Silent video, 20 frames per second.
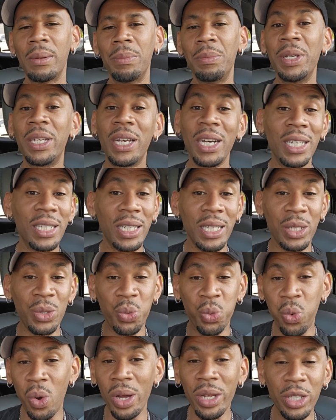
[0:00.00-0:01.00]
Because it's
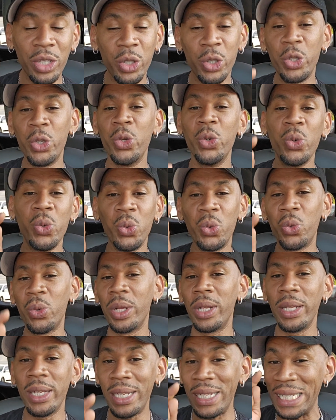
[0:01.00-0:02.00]
what you
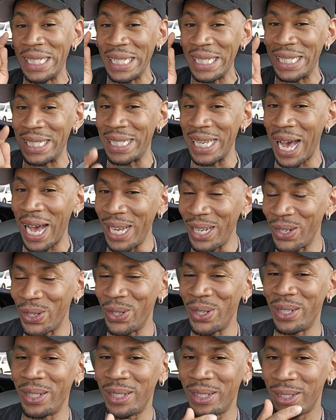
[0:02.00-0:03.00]
really
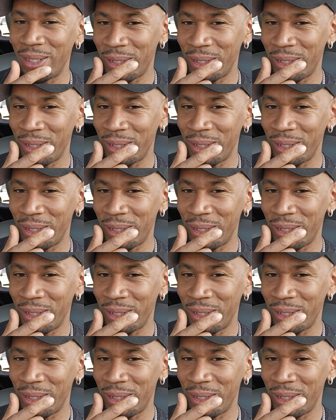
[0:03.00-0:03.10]
desired.